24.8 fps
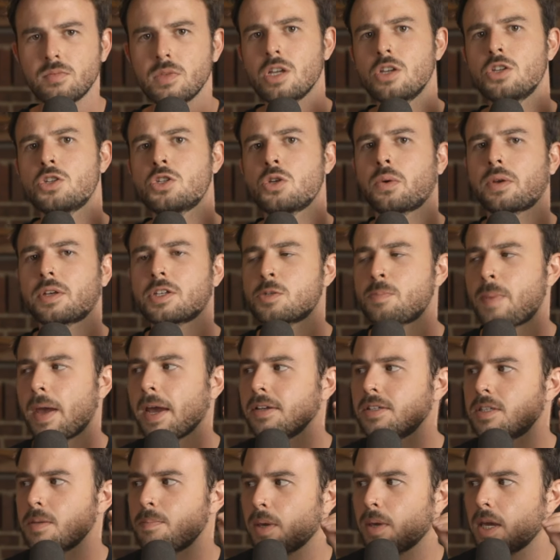So
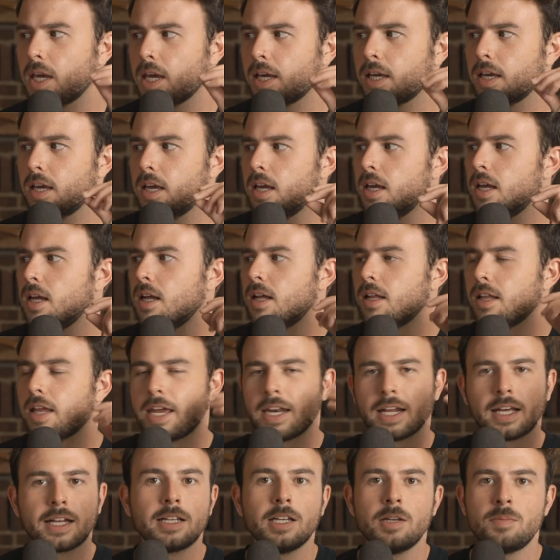expect a big, an
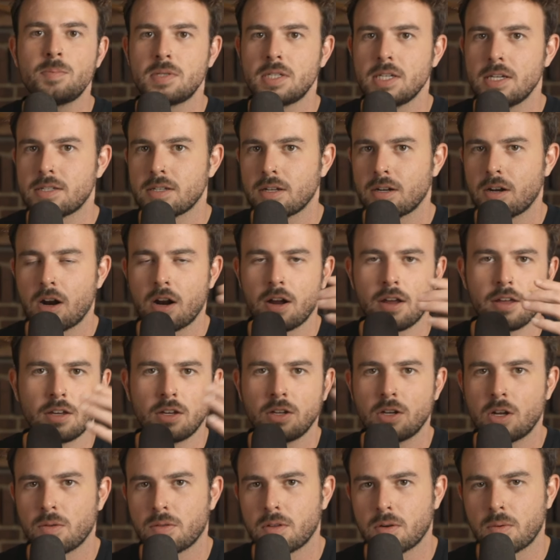eclipse season. Uh, you
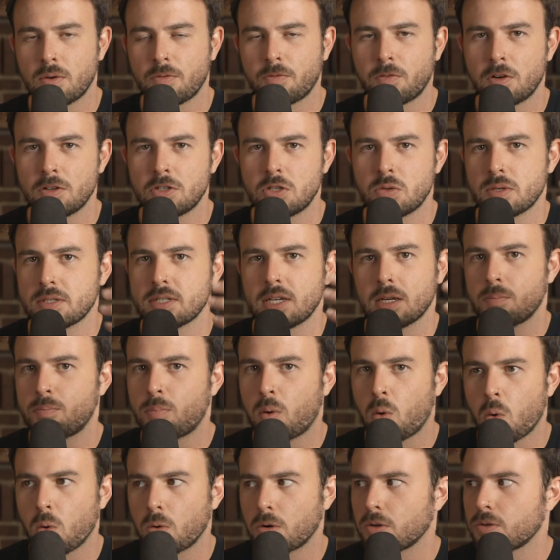know they're referred to as like
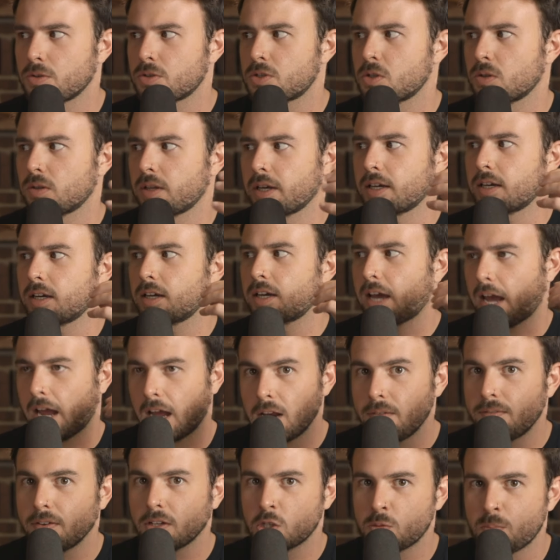portals. So like kind
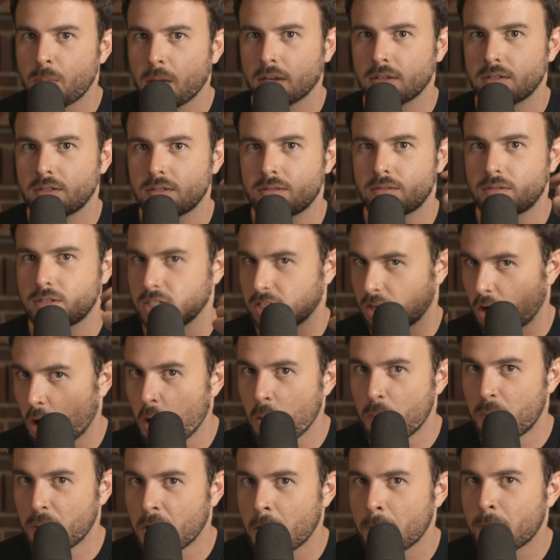of expect to
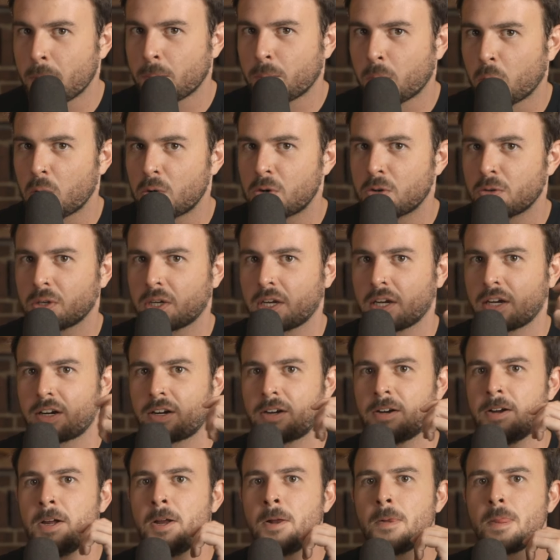open up a portal
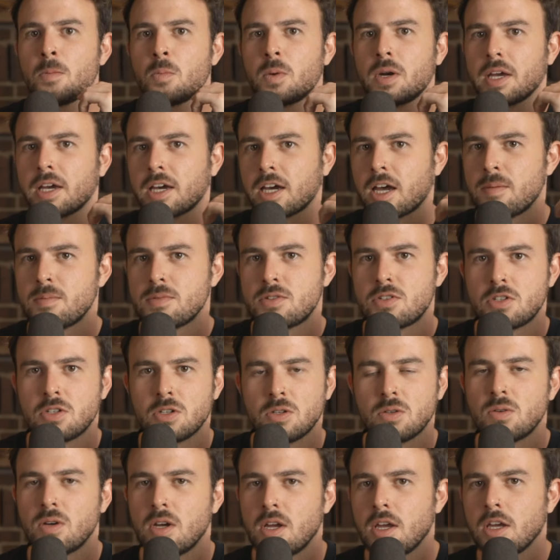here when it comes
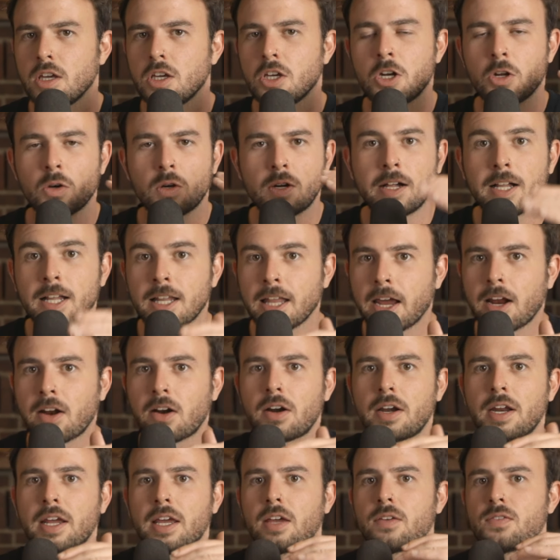to you know
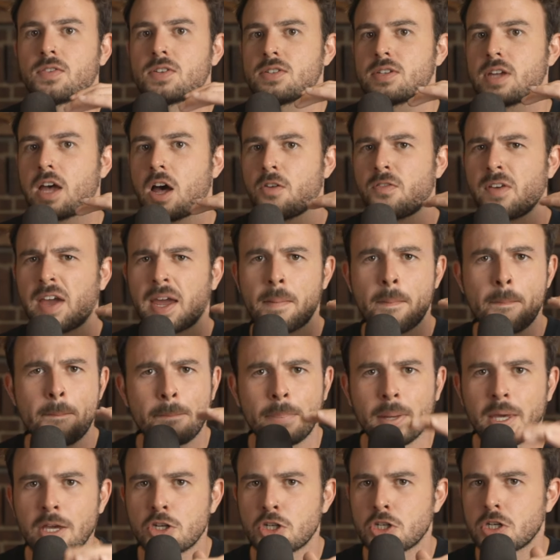clarity of self,
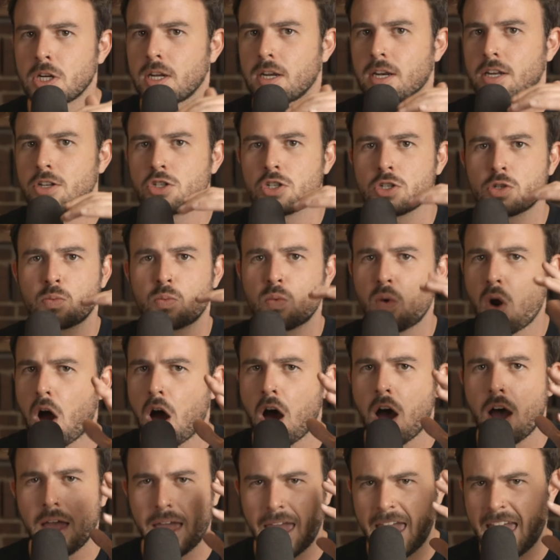ambition, and just
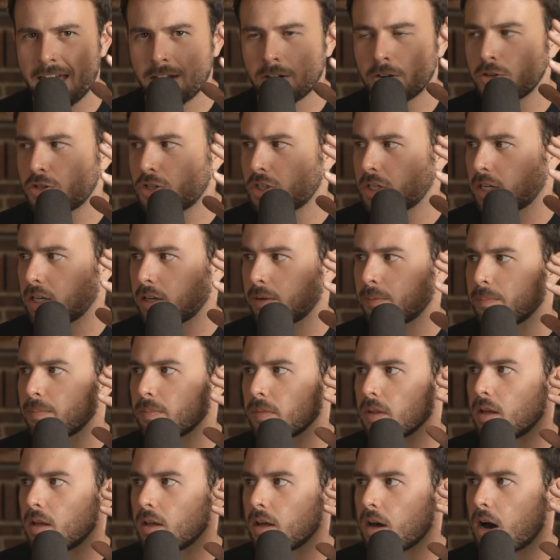raw energy.
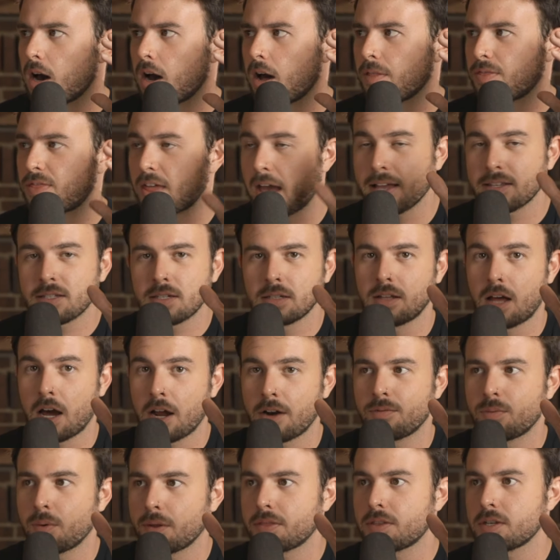Uh, that's a lot
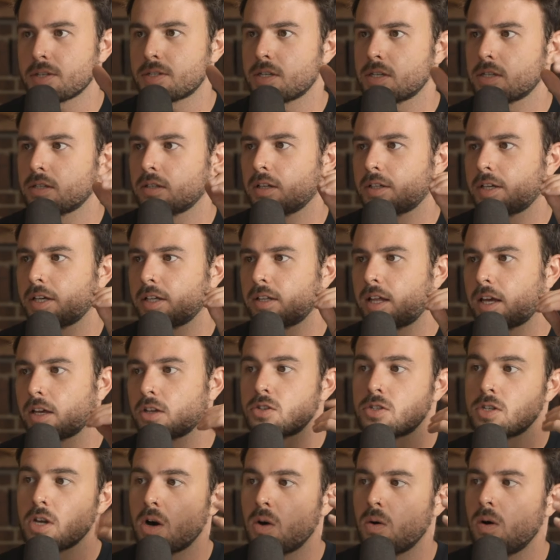of what this is looking like.
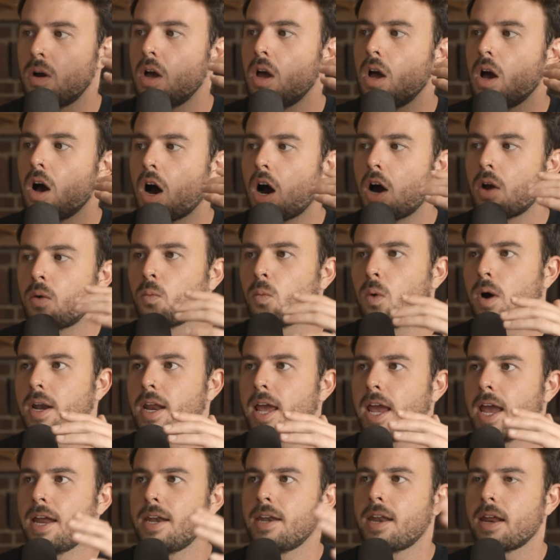So on one
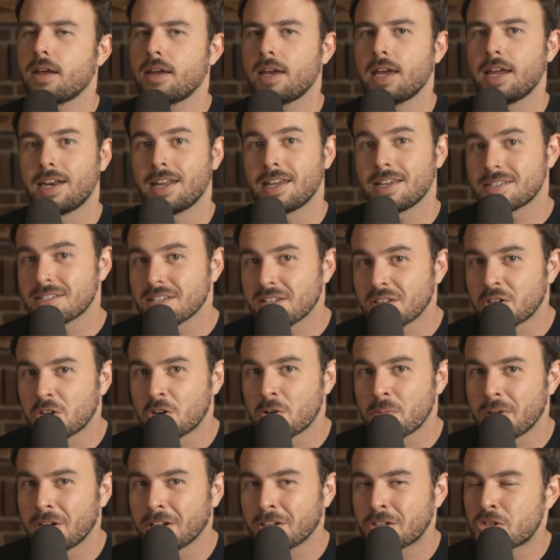end, it is a
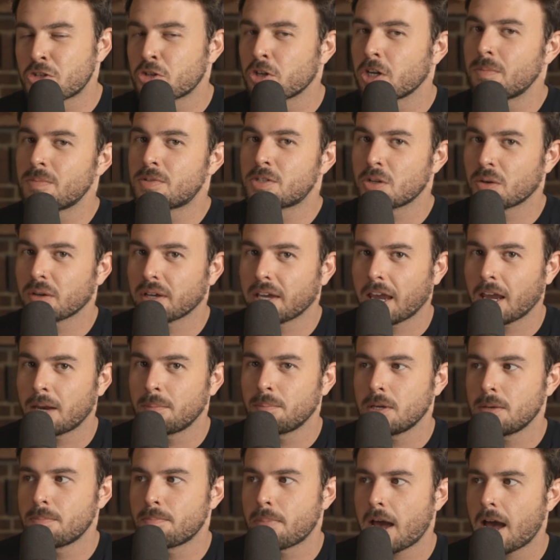little bit extreme, so it can
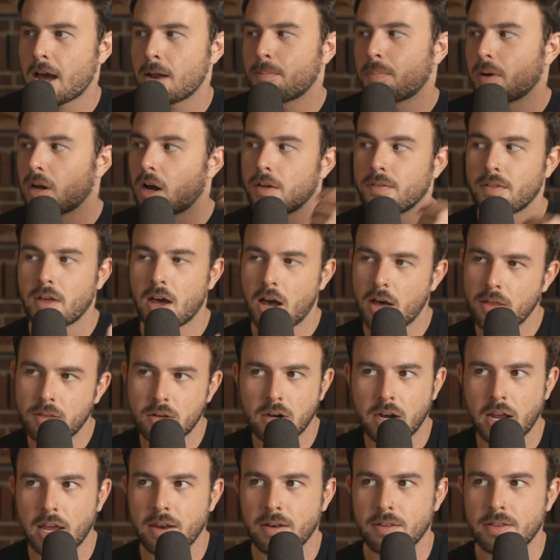be bad. But on the other
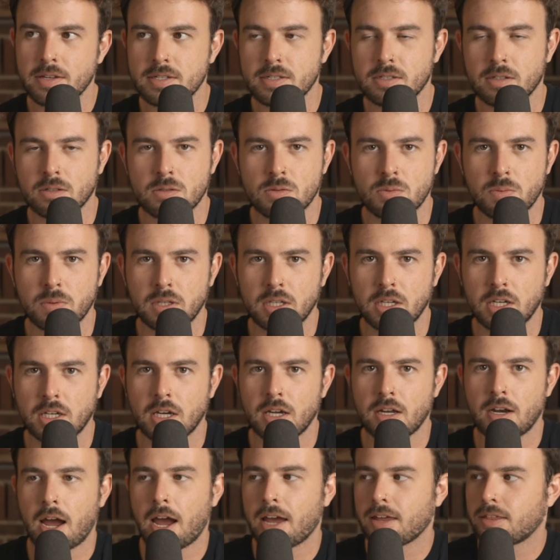end, this looks really
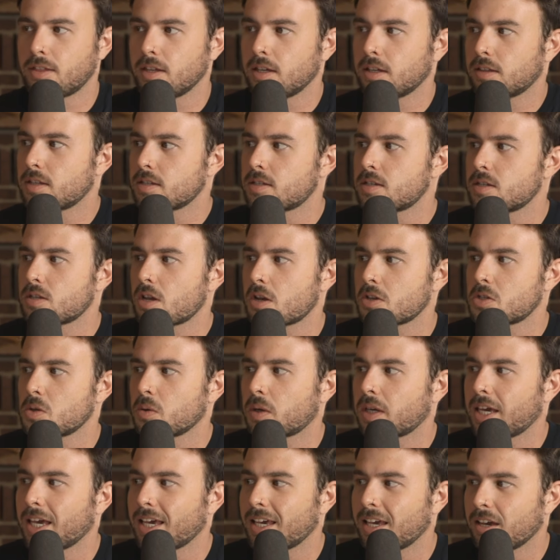good. I think this is also
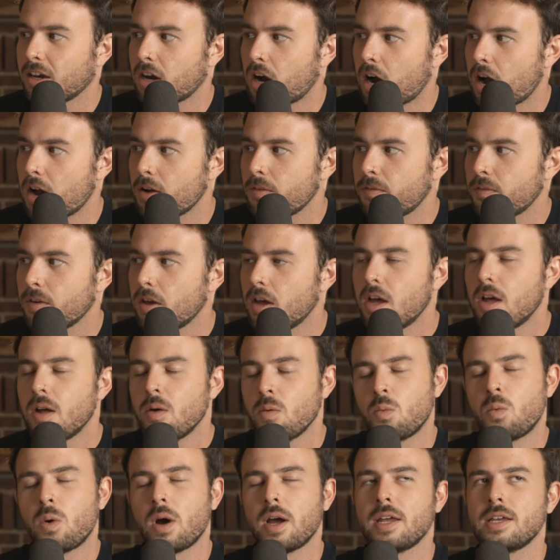kicking off
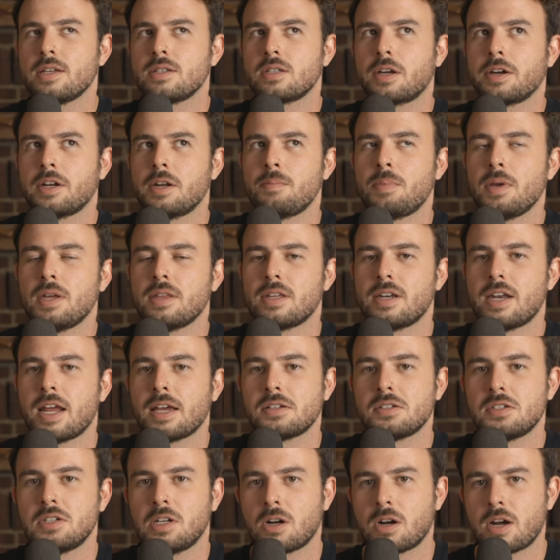what is going to be the
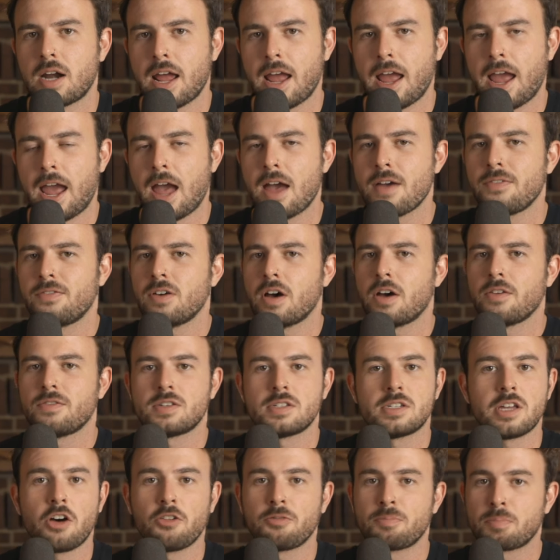next year and a half of
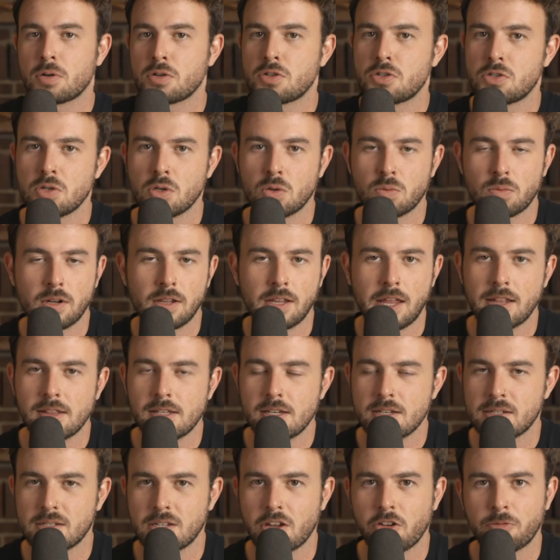self pursuit,
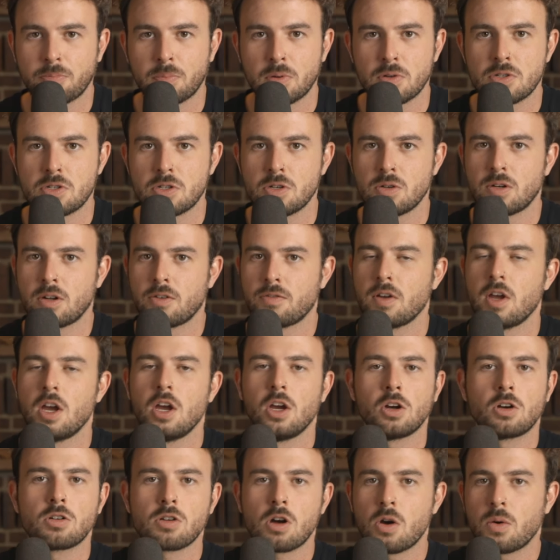relentless self pursuit of
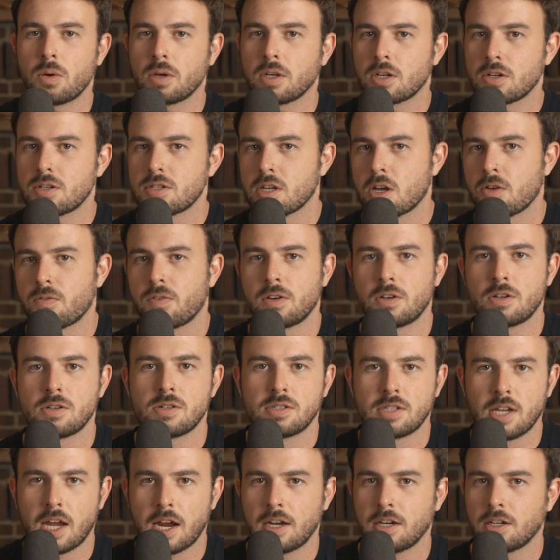growing yourself,
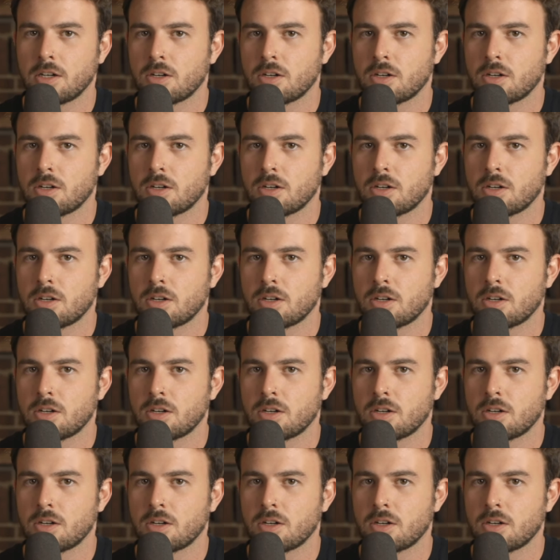understanding